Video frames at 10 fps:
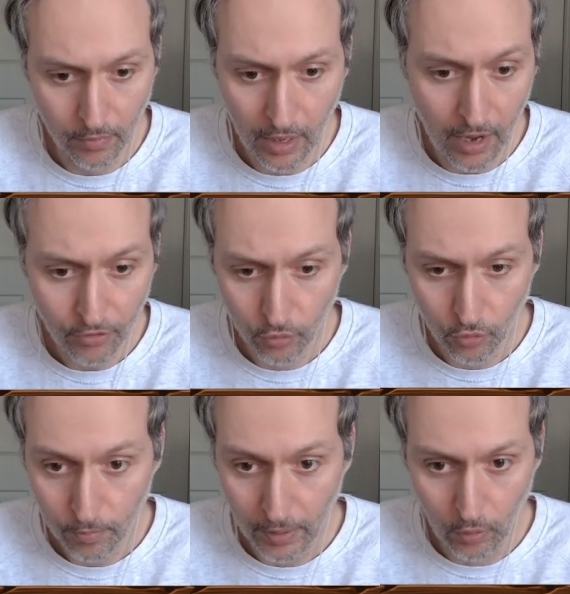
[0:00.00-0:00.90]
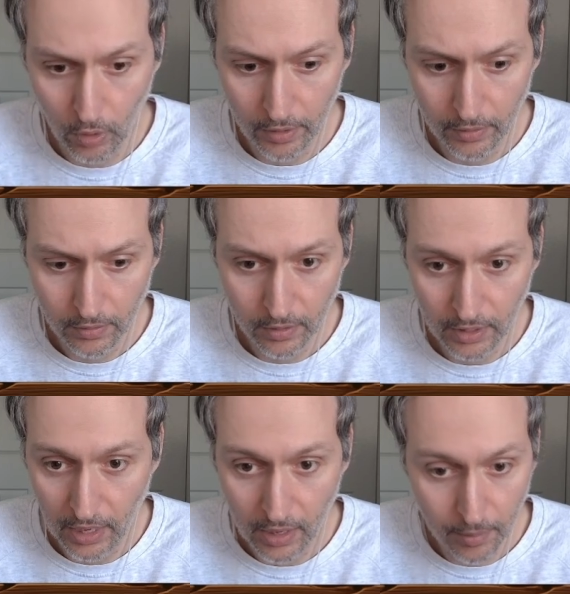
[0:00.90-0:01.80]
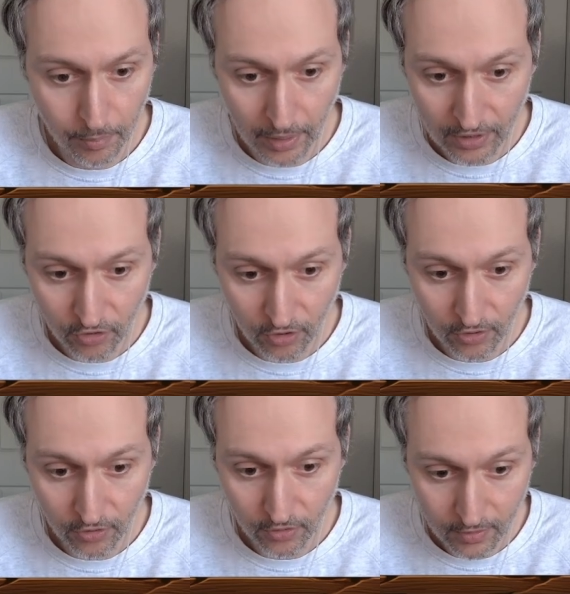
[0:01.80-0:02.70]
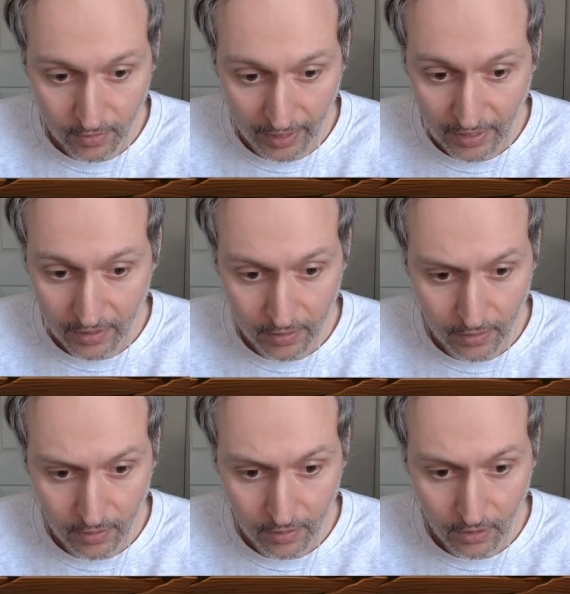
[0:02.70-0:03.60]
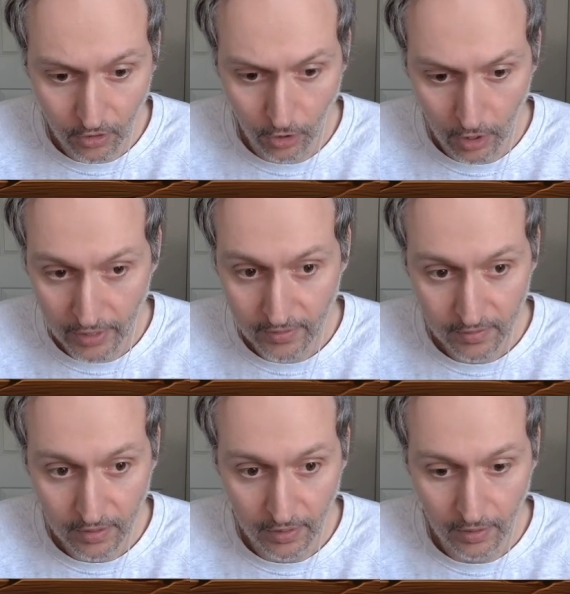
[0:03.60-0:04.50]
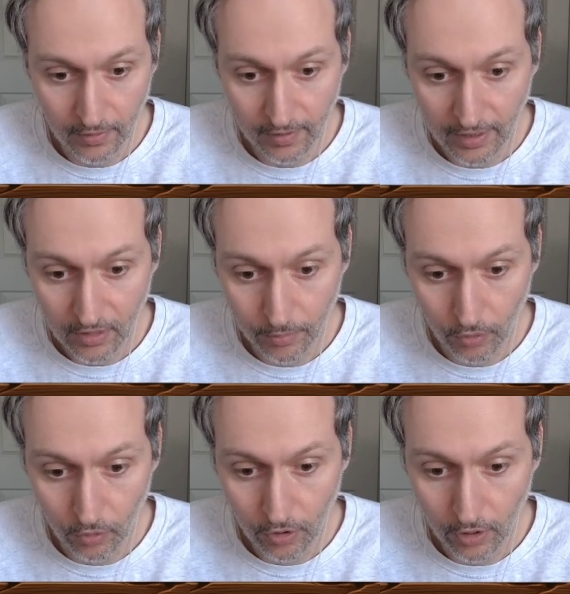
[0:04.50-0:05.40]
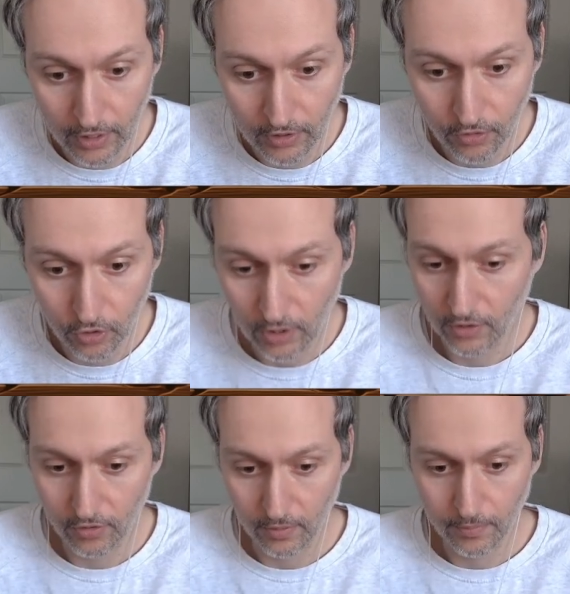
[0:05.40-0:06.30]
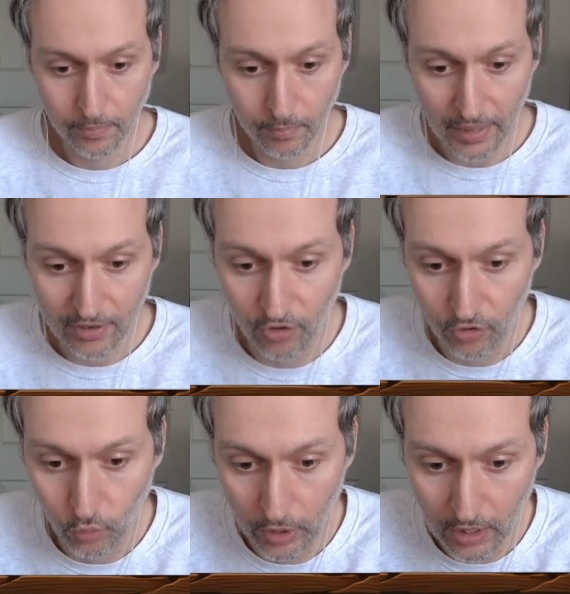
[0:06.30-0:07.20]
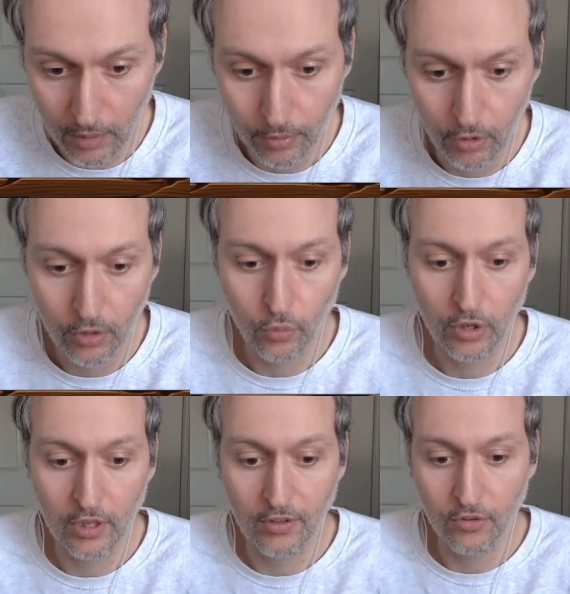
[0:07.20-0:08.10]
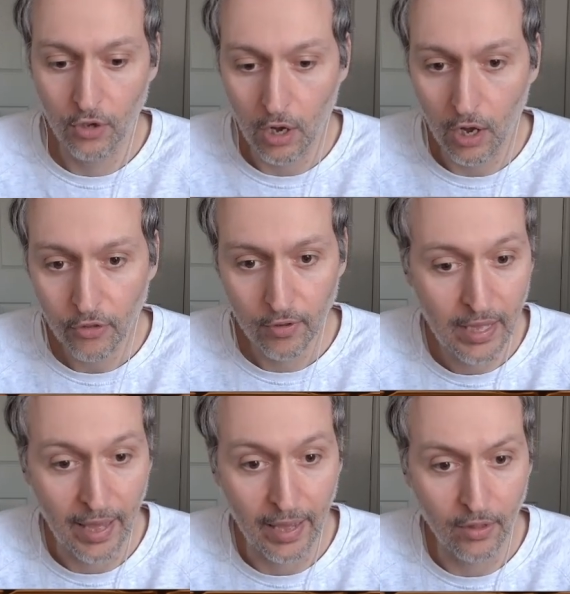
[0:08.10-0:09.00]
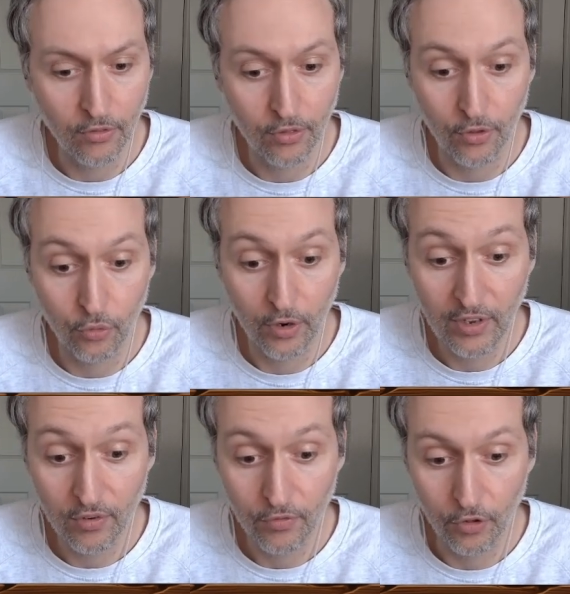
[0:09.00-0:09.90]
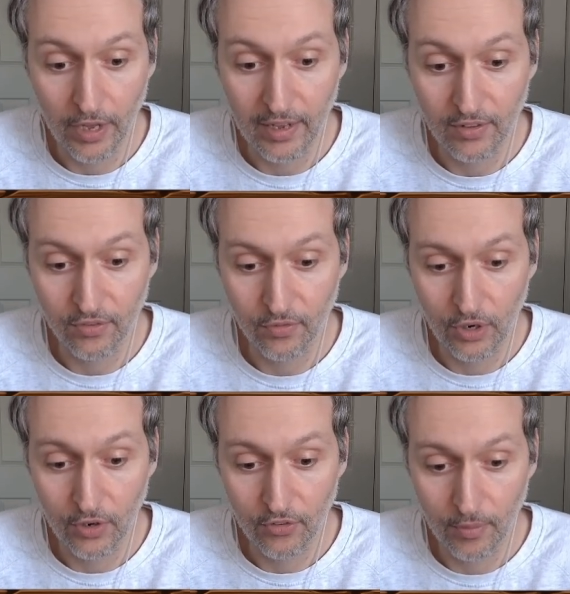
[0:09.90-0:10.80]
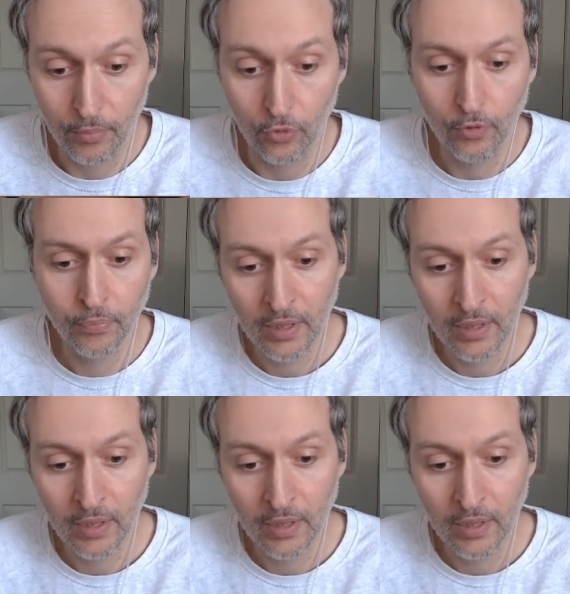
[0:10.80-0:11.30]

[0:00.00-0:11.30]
After rook b1, can't black just take the knight and then take the pawn on e2? Isn't black just winning a pawn? Well, he's not. And the reason for that is very simple.